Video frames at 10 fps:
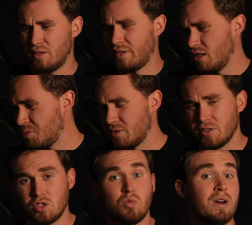developer
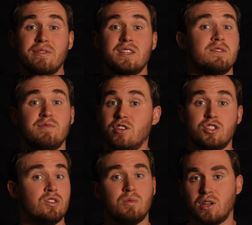version, whatever this
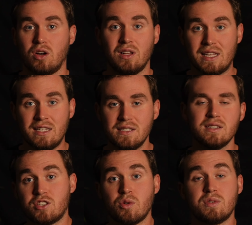version you want to call it is.
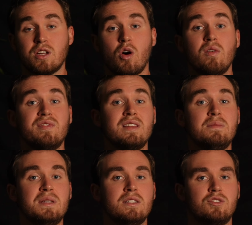It's going to hopefully
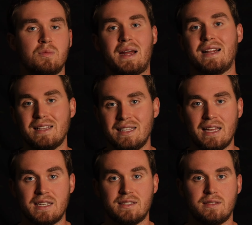be dramatically
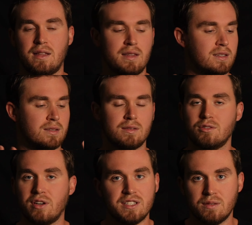less than this
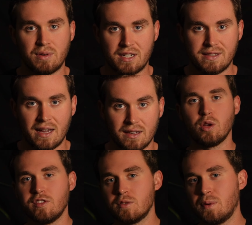crazy price tag. So
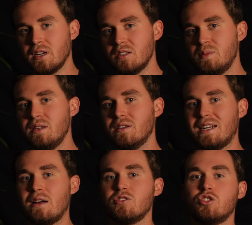if this product is being
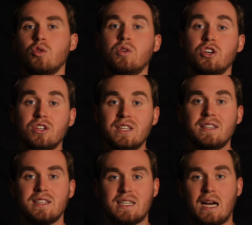announced so early
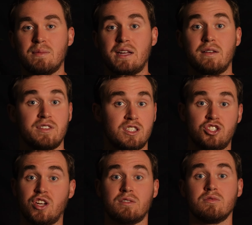in the timeline of its
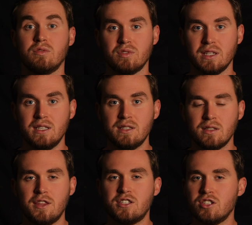general release,
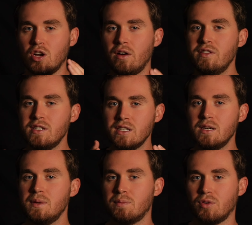this is obviously going
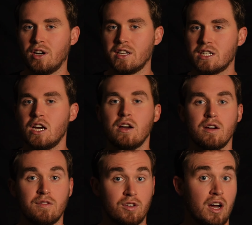to be a product
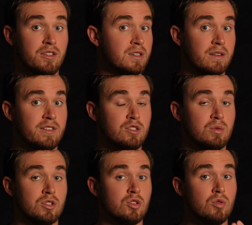for other
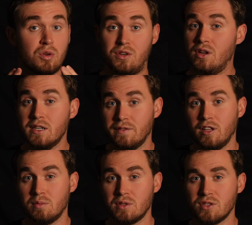individuals who are not
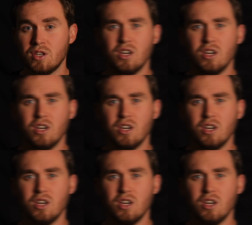developers.